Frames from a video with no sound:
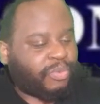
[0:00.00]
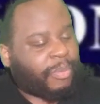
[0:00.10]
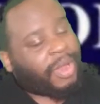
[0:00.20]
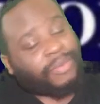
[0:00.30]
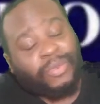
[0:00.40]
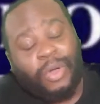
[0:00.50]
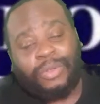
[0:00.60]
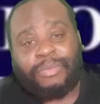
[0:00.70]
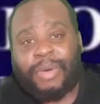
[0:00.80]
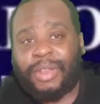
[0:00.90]
man, have
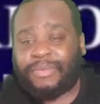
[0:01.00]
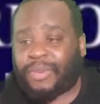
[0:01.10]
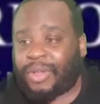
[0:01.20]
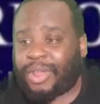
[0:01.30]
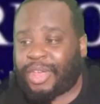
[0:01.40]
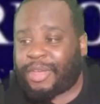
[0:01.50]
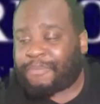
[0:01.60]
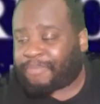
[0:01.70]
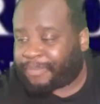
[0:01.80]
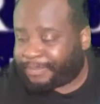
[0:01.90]
gone, man, have gone
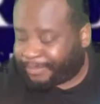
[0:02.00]
um,